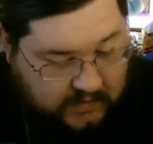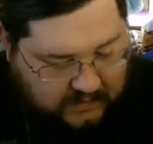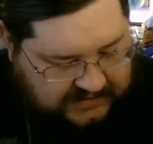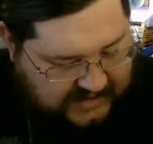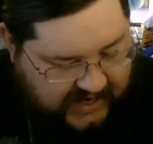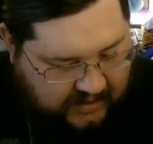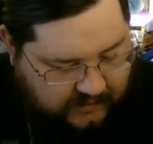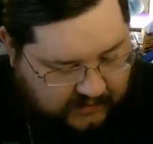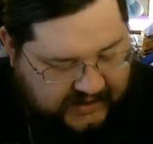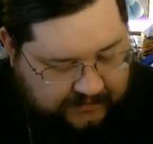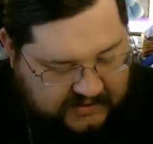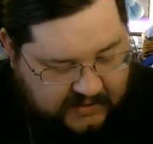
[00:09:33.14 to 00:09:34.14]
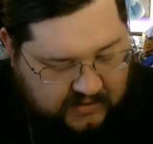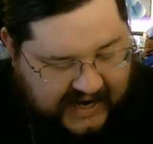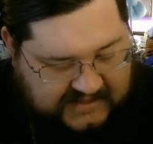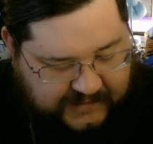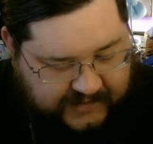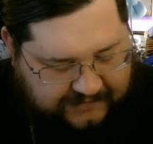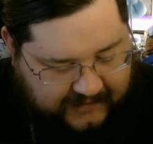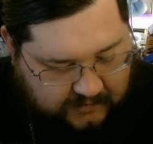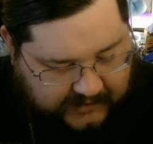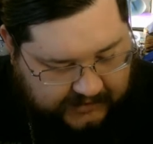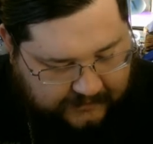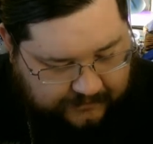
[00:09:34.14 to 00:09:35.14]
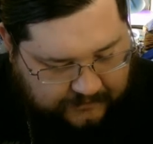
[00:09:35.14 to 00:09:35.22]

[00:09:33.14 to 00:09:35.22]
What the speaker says: which enabled him to grasp it firmly.